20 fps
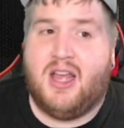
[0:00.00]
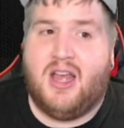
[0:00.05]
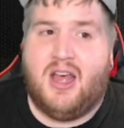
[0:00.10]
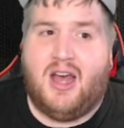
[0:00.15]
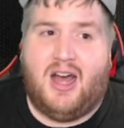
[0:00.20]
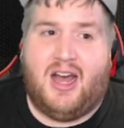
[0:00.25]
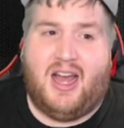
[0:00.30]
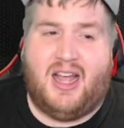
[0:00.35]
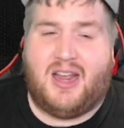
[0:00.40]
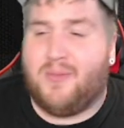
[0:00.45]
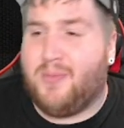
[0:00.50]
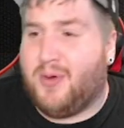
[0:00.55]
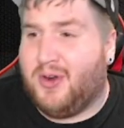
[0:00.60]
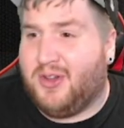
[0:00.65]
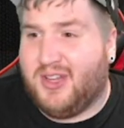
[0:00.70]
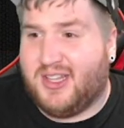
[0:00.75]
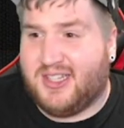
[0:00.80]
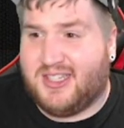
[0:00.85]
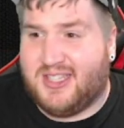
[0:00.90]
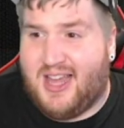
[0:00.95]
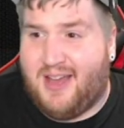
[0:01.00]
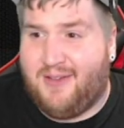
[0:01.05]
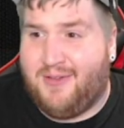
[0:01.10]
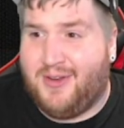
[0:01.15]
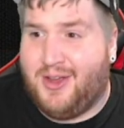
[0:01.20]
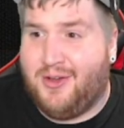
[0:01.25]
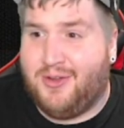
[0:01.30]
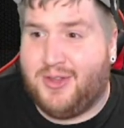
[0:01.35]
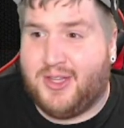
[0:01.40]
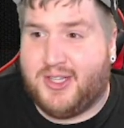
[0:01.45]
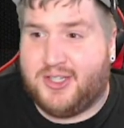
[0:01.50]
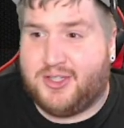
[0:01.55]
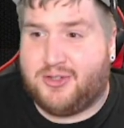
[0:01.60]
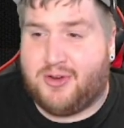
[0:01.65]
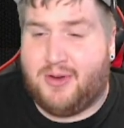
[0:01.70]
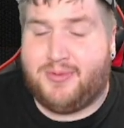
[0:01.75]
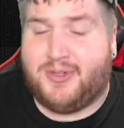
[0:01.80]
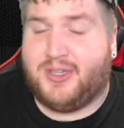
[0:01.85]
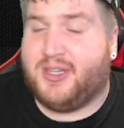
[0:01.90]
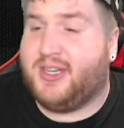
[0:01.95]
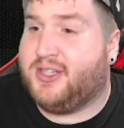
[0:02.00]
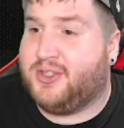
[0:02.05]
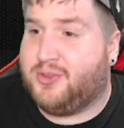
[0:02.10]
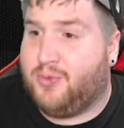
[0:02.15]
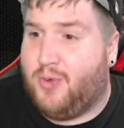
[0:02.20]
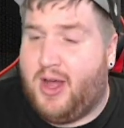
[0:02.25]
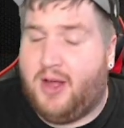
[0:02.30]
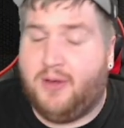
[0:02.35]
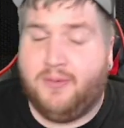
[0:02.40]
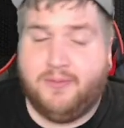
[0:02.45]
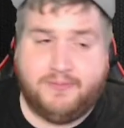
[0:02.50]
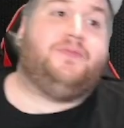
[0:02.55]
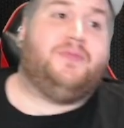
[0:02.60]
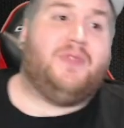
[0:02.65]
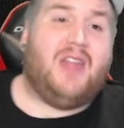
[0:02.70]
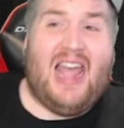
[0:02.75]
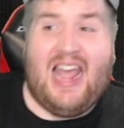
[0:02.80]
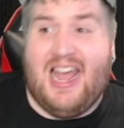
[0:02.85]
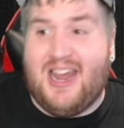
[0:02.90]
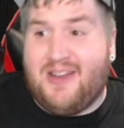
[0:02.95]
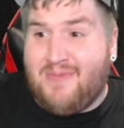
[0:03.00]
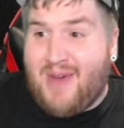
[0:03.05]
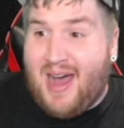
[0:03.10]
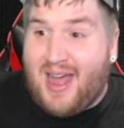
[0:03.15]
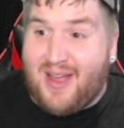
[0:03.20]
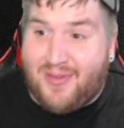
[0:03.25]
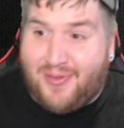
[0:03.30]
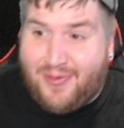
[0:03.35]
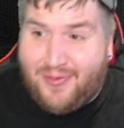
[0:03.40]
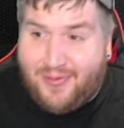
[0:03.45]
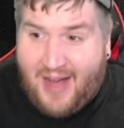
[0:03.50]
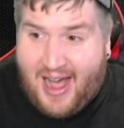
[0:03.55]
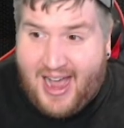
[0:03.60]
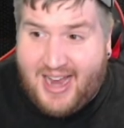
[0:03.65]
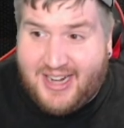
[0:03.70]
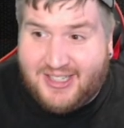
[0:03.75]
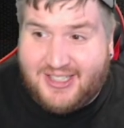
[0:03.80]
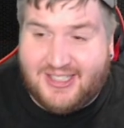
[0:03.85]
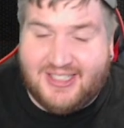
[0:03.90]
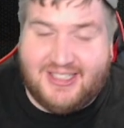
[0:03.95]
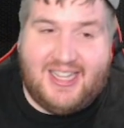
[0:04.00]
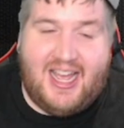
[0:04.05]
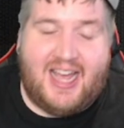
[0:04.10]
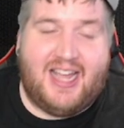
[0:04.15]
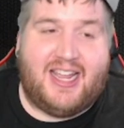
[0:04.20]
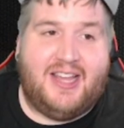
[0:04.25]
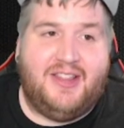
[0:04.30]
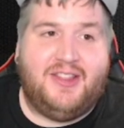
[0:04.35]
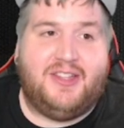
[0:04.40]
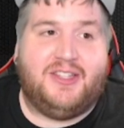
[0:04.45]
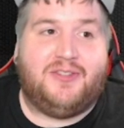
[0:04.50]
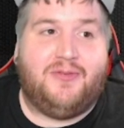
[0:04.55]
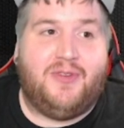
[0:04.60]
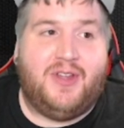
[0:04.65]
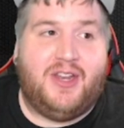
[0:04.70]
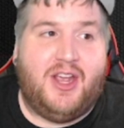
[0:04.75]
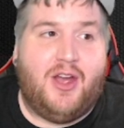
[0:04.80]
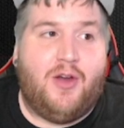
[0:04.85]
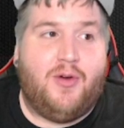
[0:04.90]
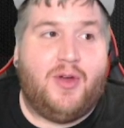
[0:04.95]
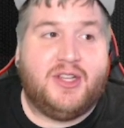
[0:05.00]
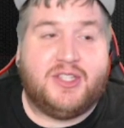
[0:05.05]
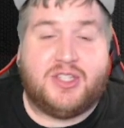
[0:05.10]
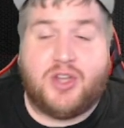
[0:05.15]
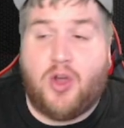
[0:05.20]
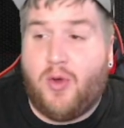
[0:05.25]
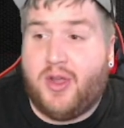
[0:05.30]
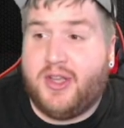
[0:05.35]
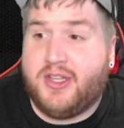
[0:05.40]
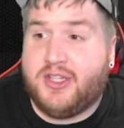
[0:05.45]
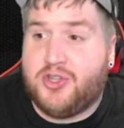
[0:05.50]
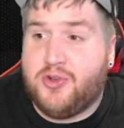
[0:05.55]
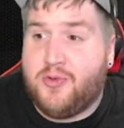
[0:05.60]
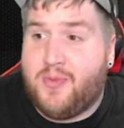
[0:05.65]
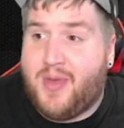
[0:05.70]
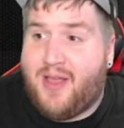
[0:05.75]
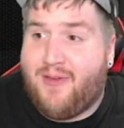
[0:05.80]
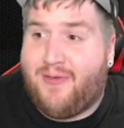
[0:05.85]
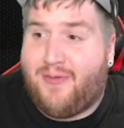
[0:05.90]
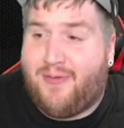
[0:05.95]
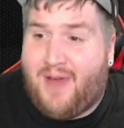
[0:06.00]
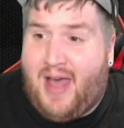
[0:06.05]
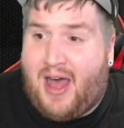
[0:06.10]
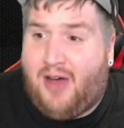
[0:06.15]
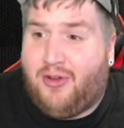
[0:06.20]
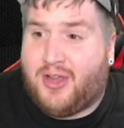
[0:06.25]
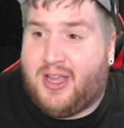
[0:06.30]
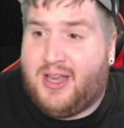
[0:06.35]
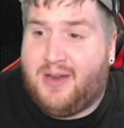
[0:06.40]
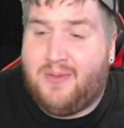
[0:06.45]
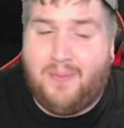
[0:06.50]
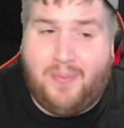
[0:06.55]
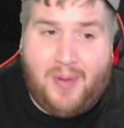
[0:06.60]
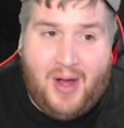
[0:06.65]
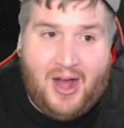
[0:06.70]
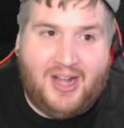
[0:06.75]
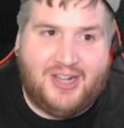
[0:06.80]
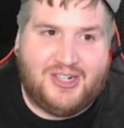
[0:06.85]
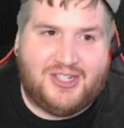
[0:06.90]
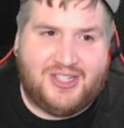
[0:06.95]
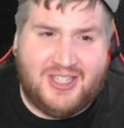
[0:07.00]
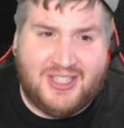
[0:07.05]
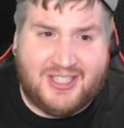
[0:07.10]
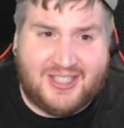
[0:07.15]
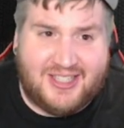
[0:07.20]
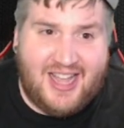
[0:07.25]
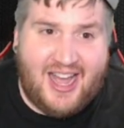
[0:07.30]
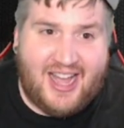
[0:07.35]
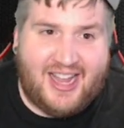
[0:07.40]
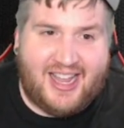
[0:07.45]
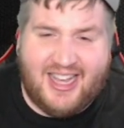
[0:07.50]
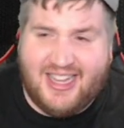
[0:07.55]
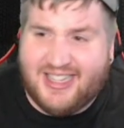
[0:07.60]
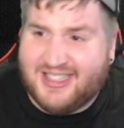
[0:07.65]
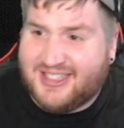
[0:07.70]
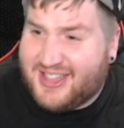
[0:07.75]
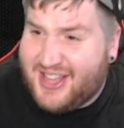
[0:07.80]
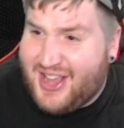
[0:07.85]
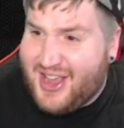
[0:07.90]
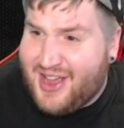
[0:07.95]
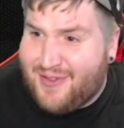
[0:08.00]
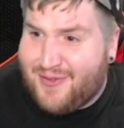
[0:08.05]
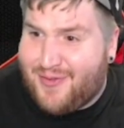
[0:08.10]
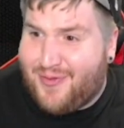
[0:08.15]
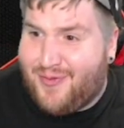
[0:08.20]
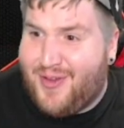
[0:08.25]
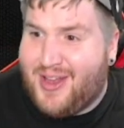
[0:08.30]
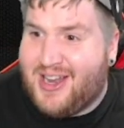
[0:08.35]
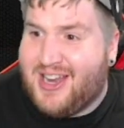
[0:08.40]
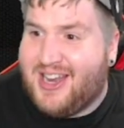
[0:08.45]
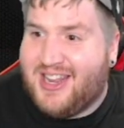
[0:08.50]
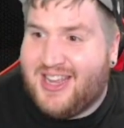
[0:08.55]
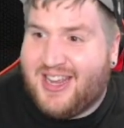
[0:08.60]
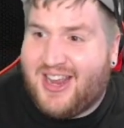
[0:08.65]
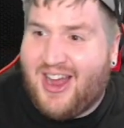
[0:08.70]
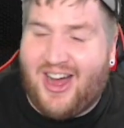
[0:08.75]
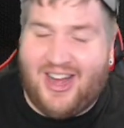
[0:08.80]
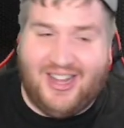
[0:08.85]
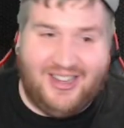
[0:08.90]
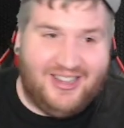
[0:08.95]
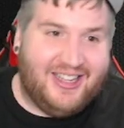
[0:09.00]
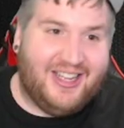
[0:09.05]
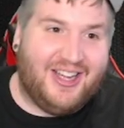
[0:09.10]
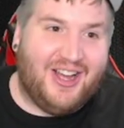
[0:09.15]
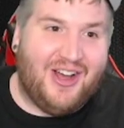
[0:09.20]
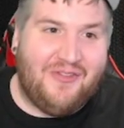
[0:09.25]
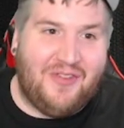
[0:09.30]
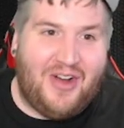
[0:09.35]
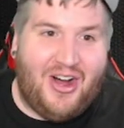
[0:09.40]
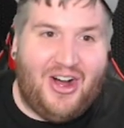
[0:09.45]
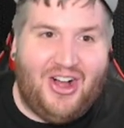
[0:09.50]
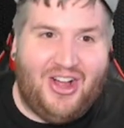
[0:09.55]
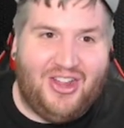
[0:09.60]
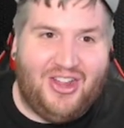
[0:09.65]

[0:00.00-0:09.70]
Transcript: I can put a link to that video in the description as well. And my final deck in this video is going to be Falcon Punch. This deck is the Infinity Gauntlet of all the